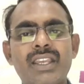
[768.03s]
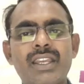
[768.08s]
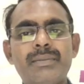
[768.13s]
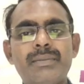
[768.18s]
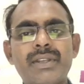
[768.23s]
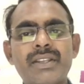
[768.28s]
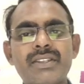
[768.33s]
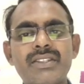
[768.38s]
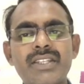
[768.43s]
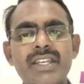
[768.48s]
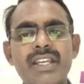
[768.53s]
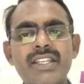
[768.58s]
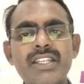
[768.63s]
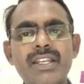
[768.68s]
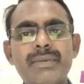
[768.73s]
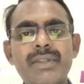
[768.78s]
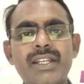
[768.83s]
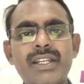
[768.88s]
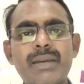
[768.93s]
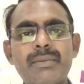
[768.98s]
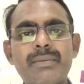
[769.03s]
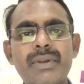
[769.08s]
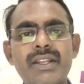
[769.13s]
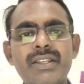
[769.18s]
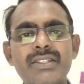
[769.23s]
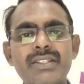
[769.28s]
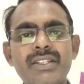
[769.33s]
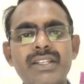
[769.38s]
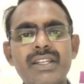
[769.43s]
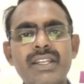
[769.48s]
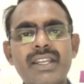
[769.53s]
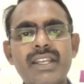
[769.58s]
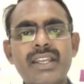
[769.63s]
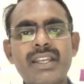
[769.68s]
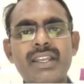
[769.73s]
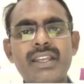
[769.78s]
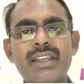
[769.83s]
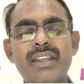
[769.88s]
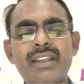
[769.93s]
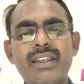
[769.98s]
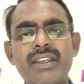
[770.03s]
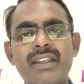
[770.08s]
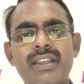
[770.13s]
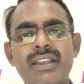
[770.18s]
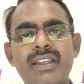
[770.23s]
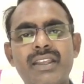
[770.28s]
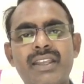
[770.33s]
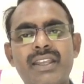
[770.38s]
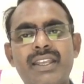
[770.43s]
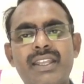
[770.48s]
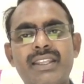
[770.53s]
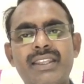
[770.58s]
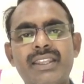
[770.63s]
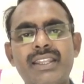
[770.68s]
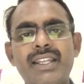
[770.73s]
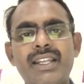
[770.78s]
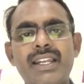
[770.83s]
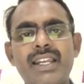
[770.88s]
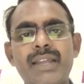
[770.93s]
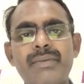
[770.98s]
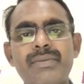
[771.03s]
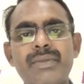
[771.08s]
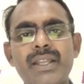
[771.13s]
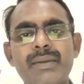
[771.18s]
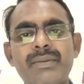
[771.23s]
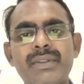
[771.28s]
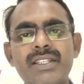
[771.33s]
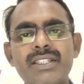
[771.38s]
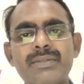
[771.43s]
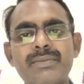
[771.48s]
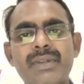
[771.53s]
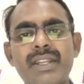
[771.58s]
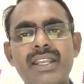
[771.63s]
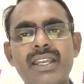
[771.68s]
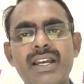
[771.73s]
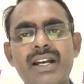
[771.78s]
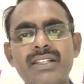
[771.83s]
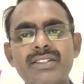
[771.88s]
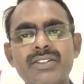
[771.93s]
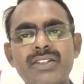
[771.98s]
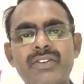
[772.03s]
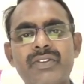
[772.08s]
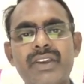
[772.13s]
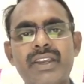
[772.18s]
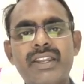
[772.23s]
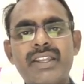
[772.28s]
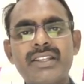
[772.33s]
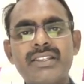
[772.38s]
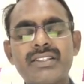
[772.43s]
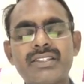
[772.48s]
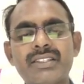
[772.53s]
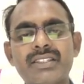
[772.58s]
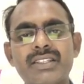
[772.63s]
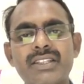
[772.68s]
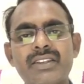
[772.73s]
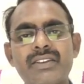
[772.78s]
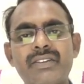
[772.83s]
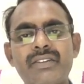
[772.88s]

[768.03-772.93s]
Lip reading: If the change of the temperature, the length of the spring also varies,